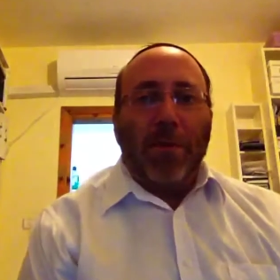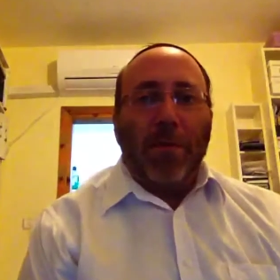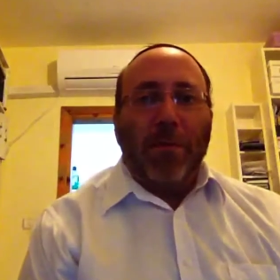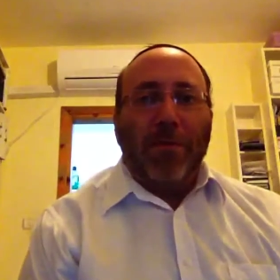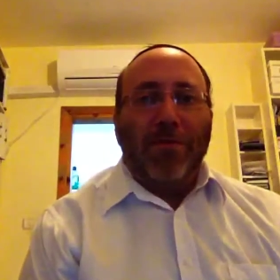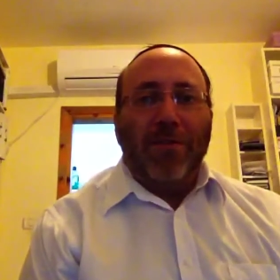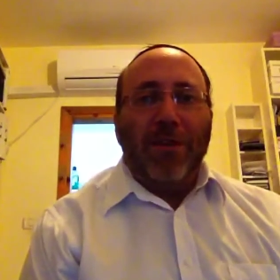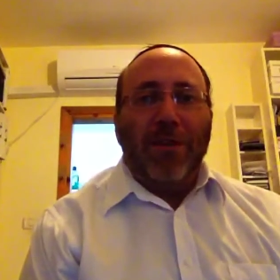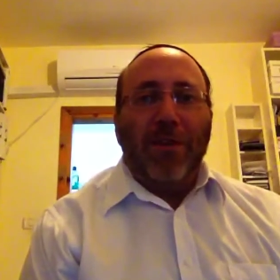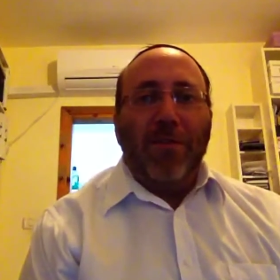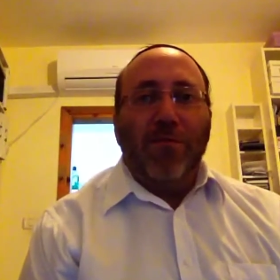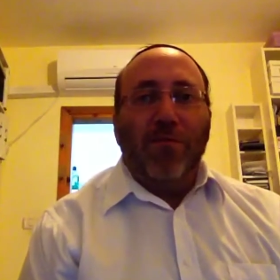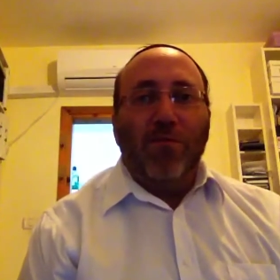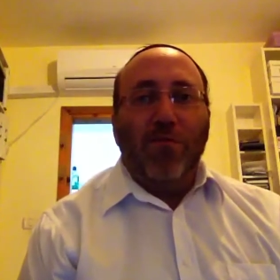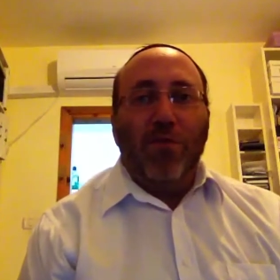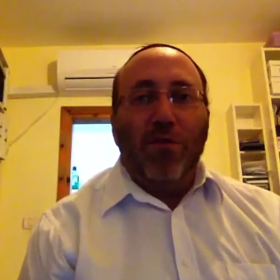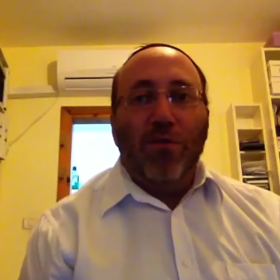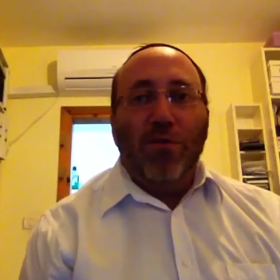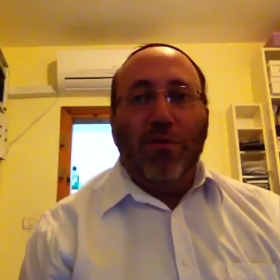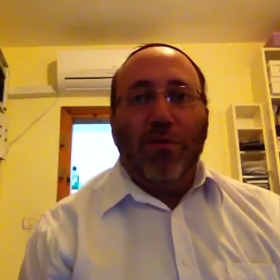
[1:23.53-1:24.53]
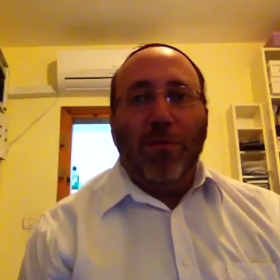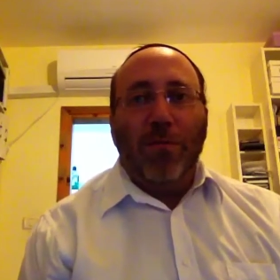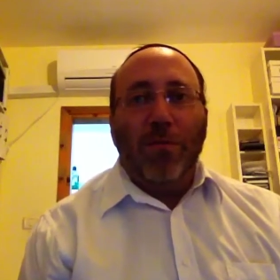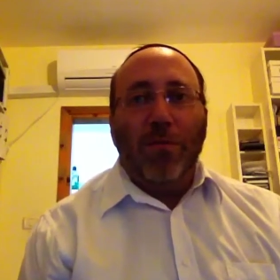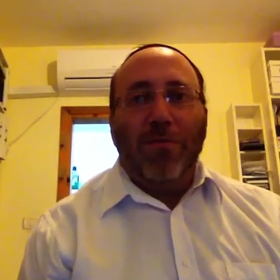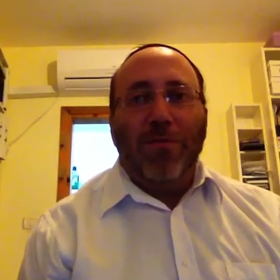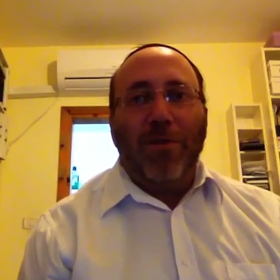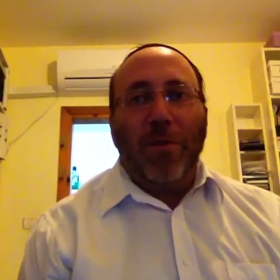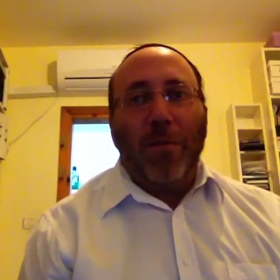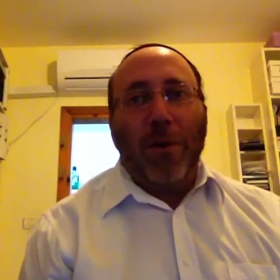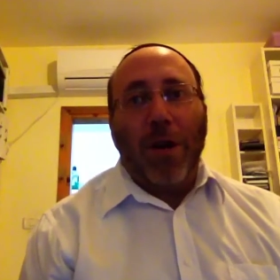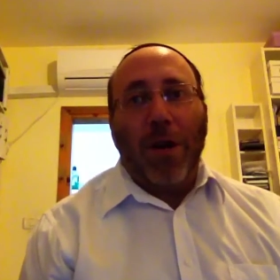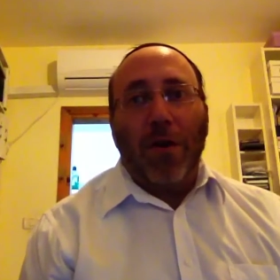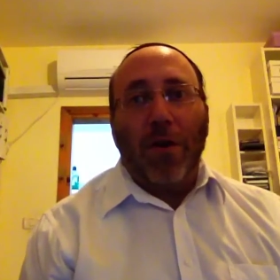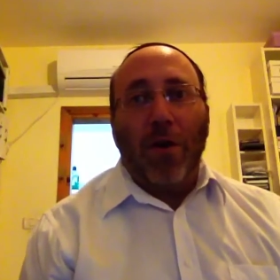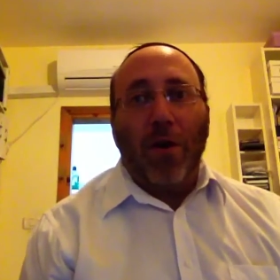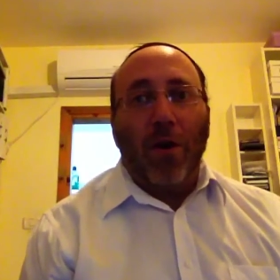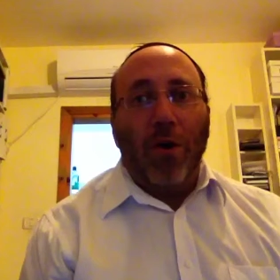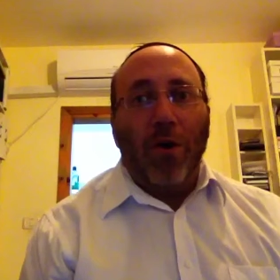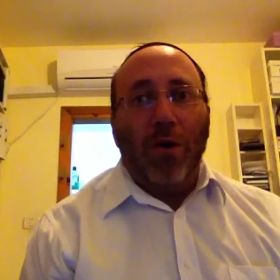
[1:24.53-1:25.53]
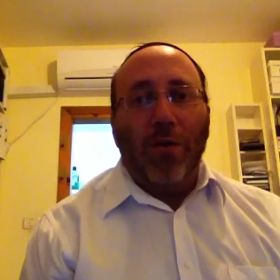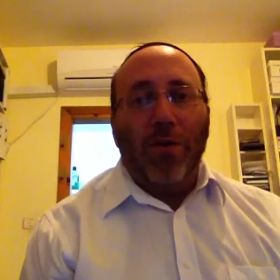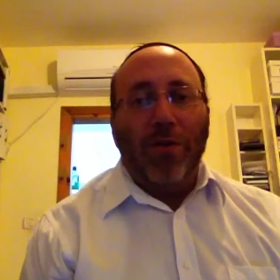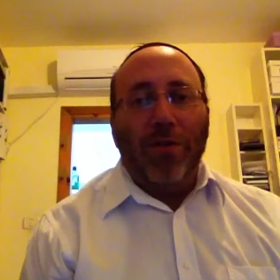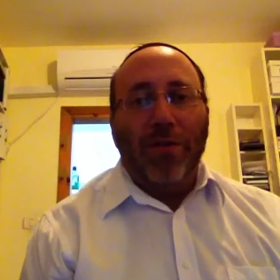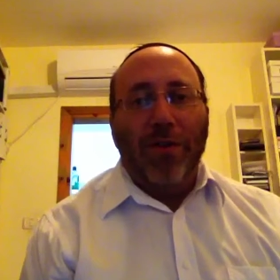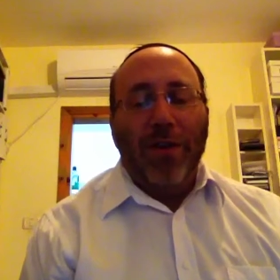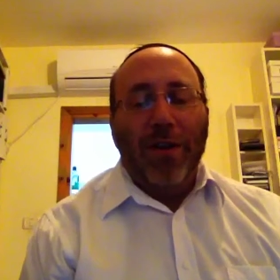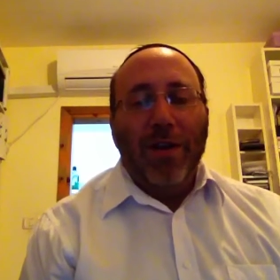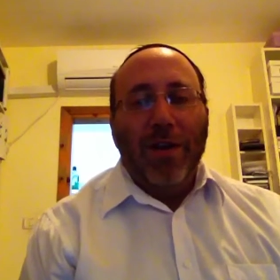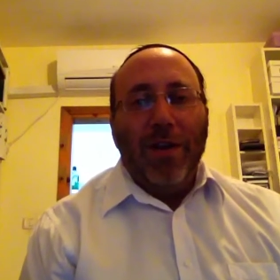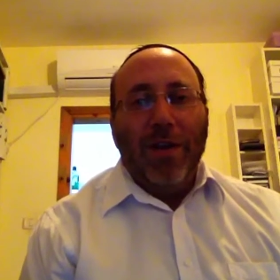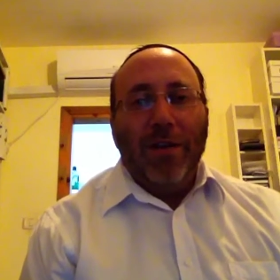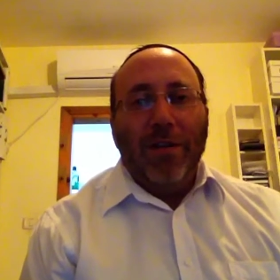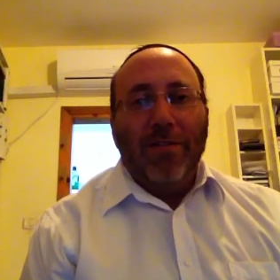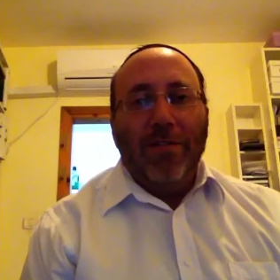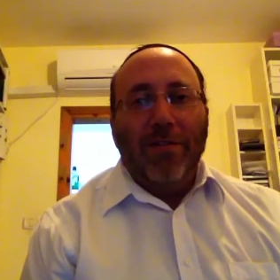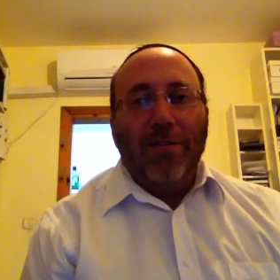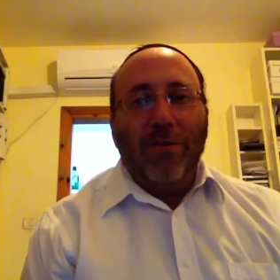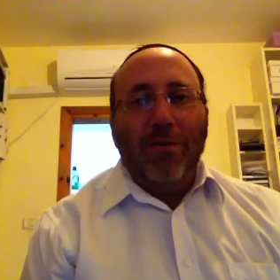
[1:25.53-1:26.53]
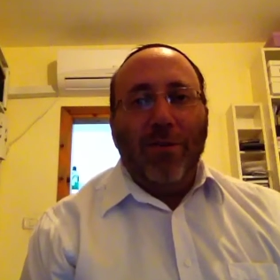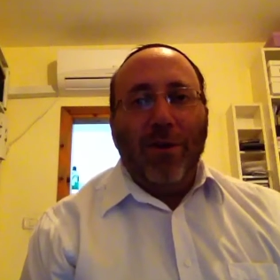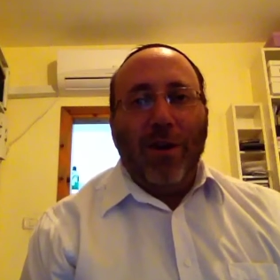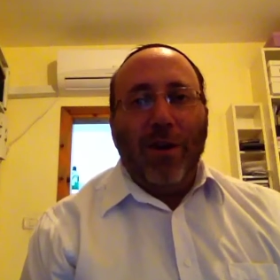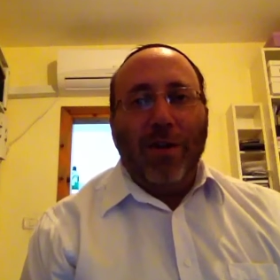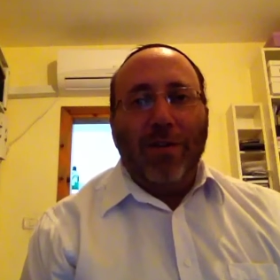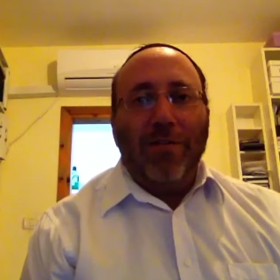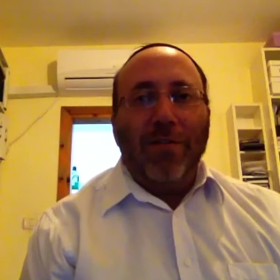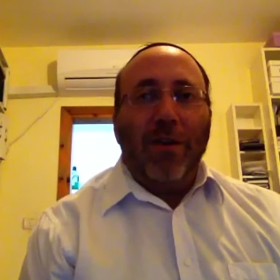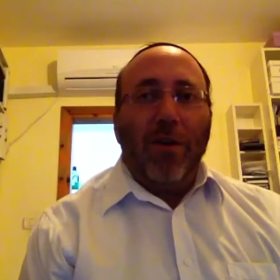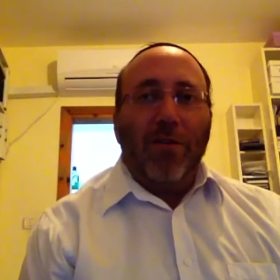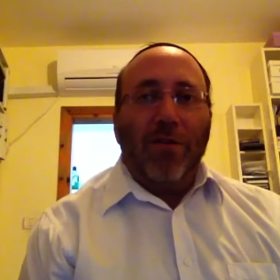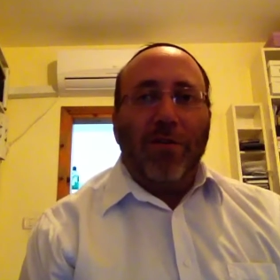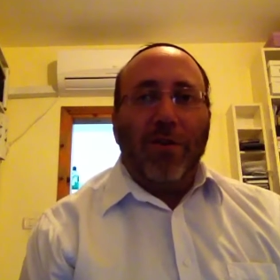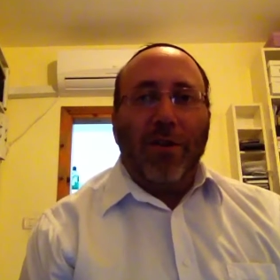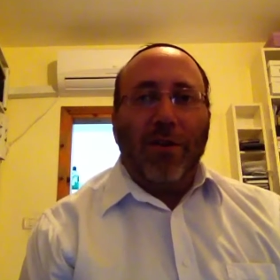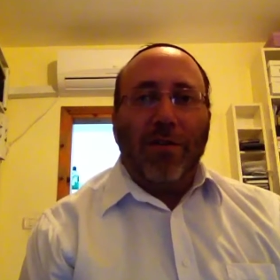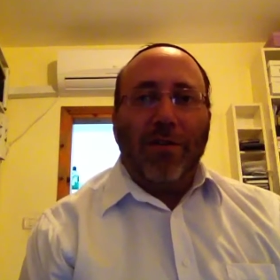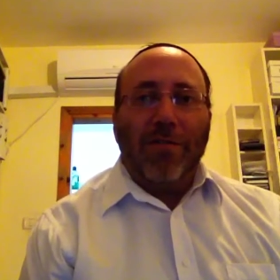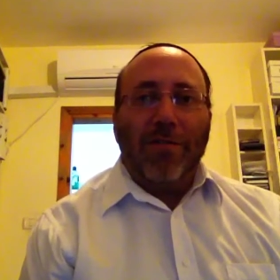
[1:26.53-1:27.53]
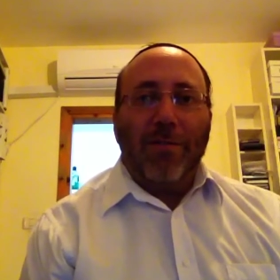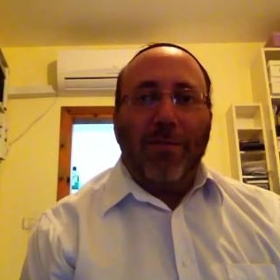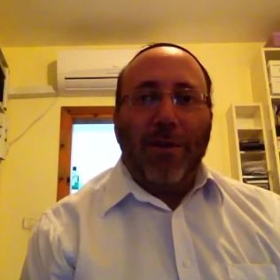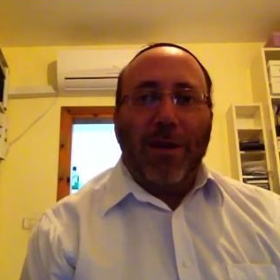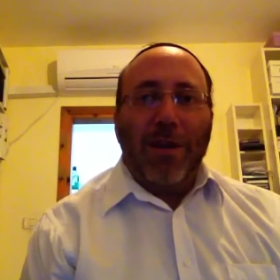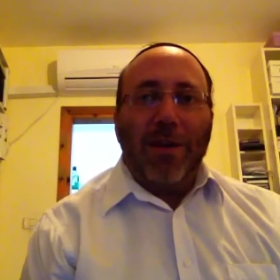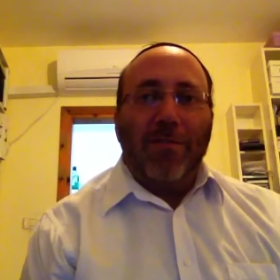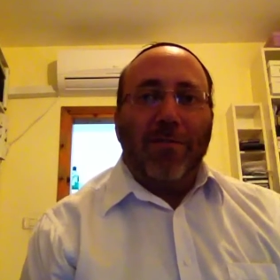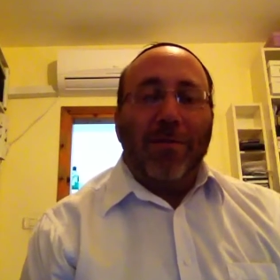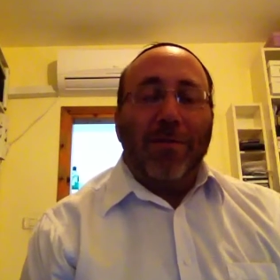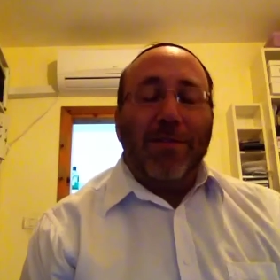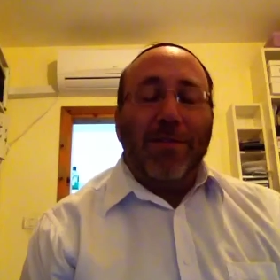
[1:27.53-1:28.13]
People see it as rude to put someone on hold to go talk to someone else.